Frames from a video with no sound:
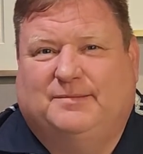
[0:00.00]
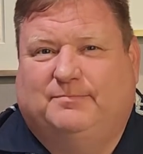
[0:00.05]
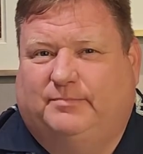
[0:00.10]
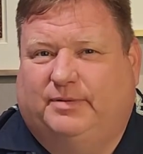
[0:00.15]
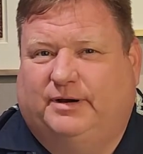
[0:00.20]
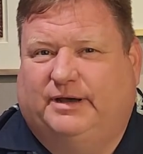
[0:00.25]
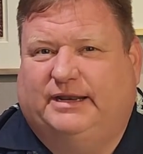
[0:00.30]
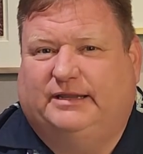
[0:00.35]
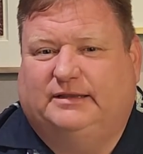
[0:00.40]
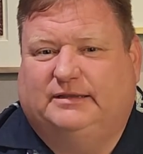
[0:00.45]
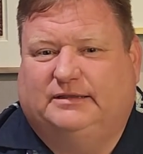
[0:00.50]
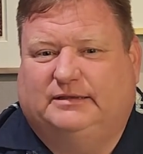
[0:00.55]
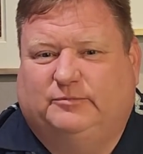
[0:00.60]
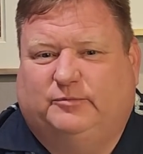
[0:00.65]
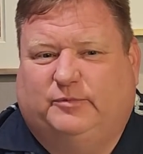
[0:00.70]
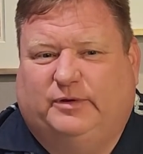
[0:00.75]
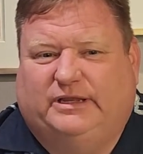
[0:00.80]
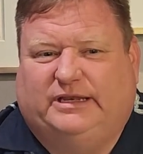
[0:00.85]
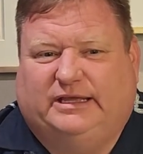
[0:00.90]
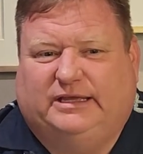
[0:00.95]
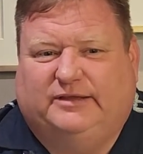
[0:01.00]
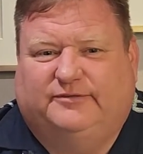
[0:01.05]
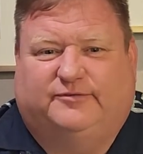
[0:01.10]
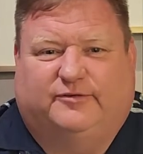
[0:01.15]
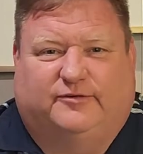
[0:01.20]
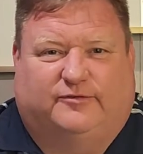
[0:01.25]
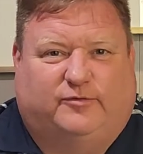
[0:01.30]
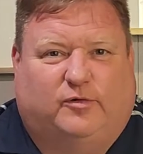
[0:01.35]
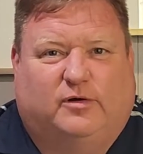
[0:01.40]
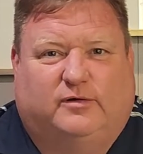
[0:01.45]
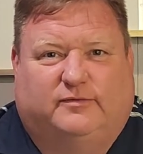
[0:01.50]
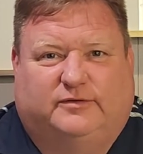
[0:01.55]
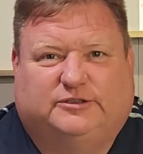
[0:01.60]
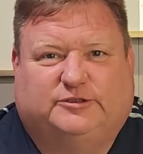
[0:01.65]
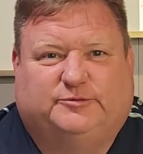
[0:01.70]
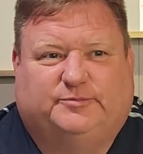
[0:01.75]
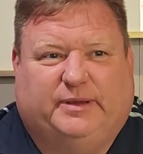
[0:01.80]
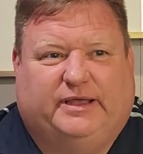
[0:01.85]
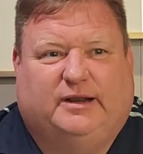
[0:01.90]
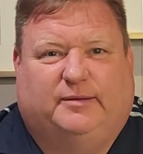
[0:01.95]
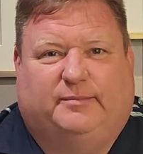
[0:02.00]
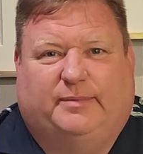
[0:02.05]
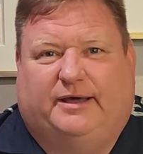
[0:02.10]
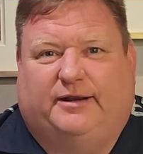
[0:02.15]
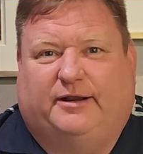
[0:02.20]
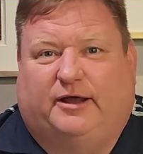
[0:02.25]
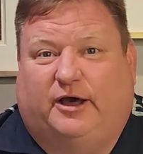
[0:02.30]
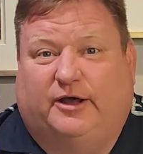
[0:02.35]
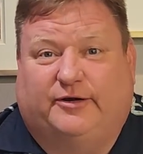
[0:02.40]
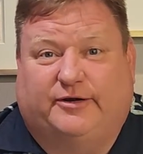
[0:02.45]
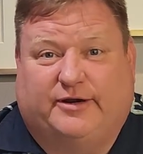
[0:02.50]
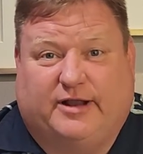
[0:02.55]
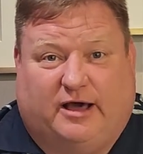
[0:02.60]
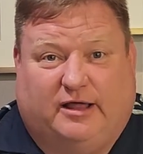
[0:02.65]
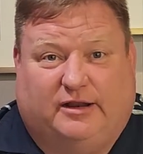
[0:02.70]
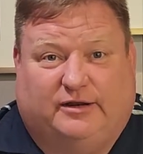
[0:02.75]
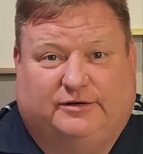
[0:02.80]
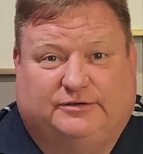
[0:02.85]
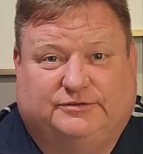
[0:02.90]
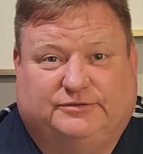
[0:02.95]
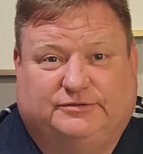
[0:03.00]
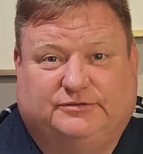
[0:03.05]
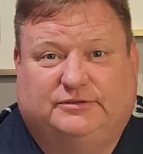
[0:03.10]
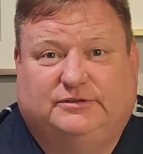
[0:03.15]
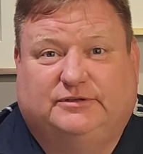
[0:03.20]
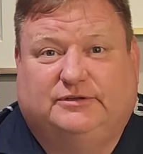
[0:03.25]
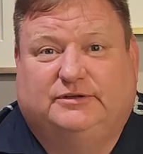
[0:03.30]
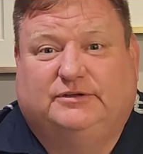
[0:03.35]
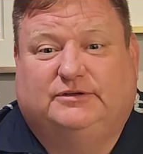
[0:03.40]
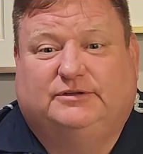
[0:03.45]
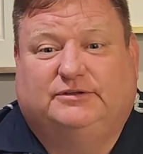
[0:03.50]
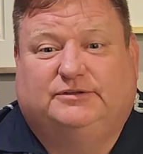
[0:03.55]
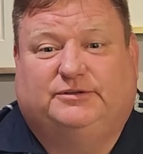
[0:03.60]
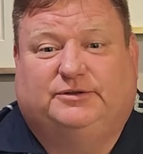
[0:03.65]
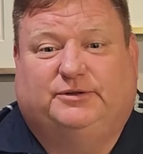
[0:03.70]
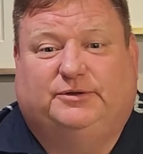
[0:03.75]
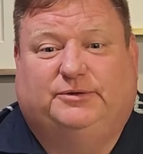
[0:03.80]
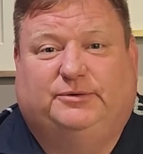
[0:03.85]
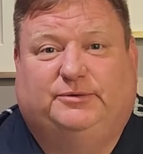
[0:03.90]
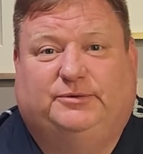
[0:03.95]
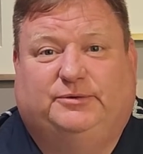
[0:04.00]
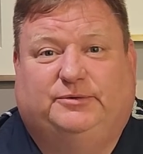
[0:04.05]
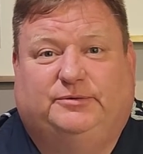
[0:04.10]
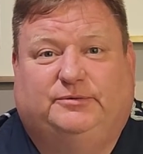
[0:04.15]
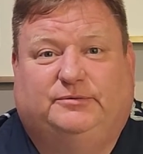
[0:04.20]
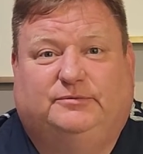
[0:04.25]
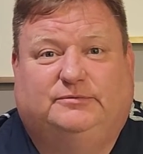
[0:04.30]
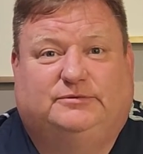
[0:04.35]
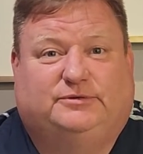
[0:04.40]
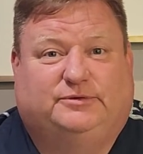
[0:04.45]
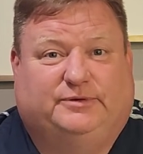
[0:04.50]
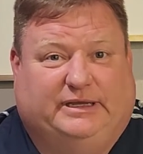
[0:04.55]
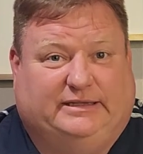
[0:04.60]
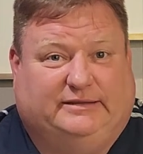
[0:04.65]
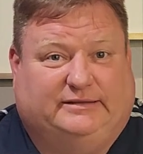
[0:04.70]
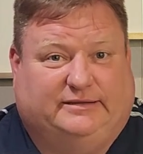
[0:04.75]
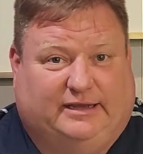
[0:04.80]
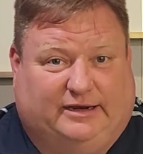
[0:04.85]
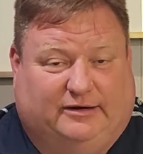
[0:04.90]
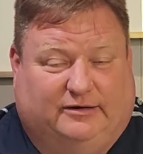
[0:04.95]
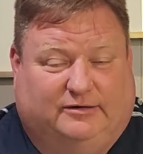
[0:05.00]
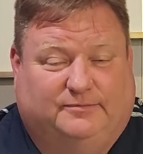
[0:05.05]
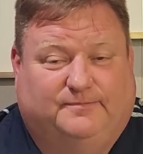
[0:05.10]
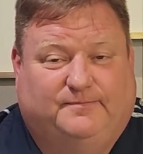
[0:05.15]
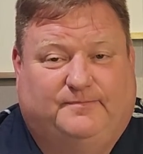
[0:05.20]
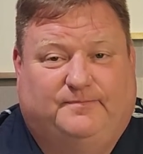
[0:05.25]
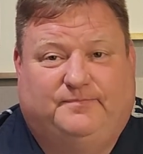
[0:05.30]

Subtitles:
but we did, for 4 of us, spend about $100 to eat there.